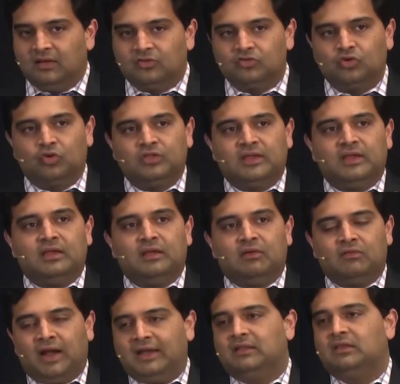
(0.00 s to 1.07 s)
So the
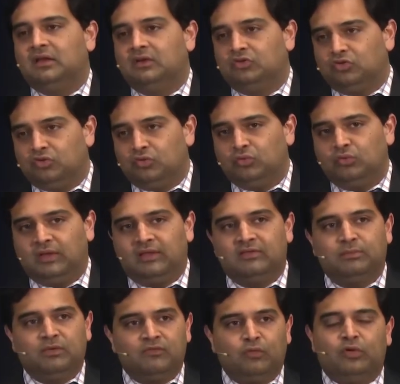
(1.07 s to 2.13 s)
right thing to do
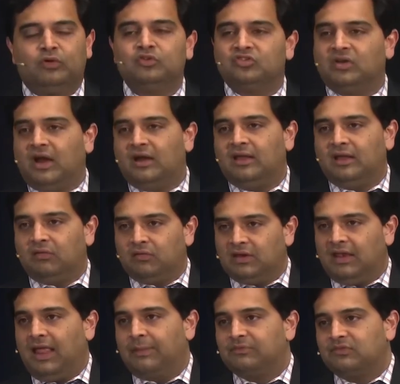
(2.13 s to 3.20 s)
is before you start a
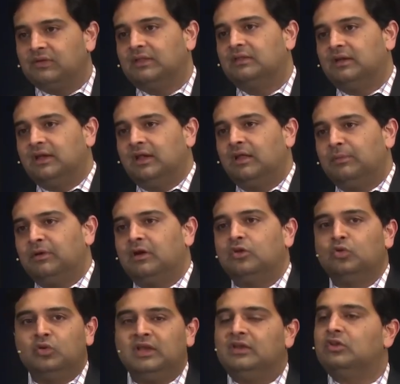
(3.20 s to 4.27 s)
relapse FLT3 inhibitor,
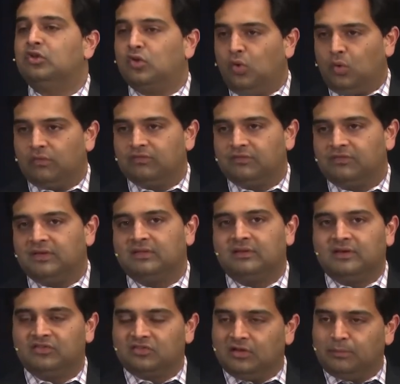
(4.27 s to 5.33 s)
you need to know if the
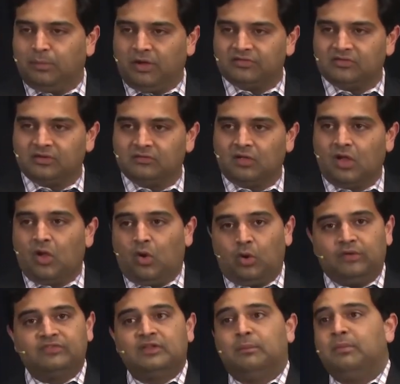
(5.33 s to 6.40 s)
FLT3 is still positive
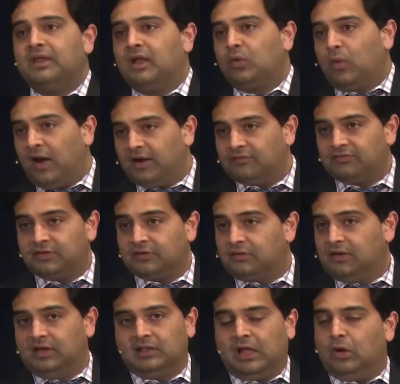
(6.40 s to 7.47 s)
or if somebody acquired a
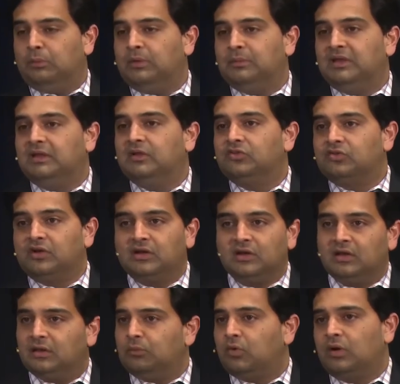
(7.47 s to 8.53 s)
FLT3 and now maybe
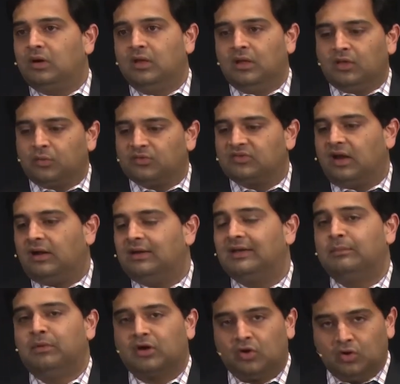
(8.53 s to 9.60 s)
gilteritinib or
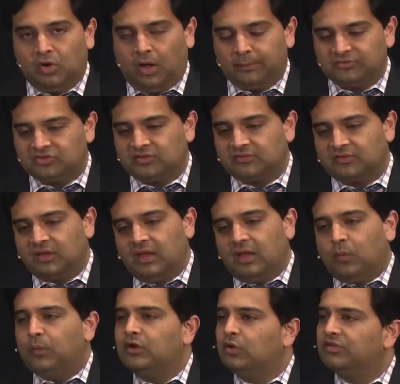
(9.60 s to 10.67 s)
quizartinib are good options.
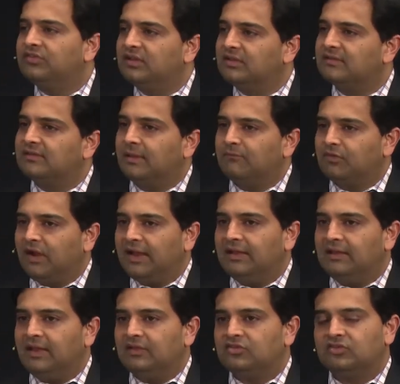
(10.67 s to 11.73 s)
We don't see the same for
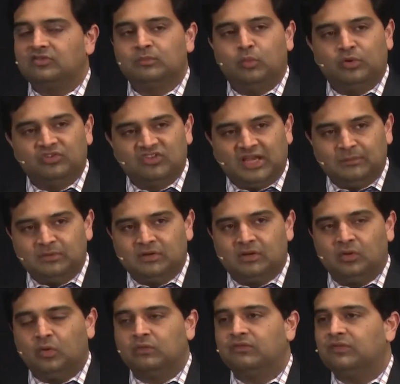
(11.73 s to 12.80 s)
IDH. It's a more stable
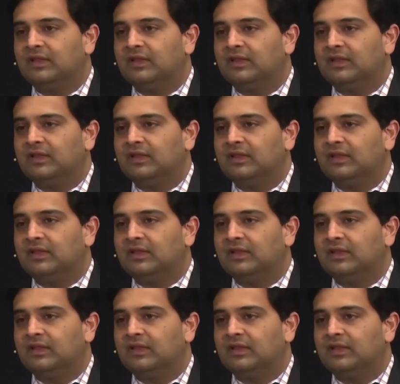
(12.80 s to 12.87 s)
clone.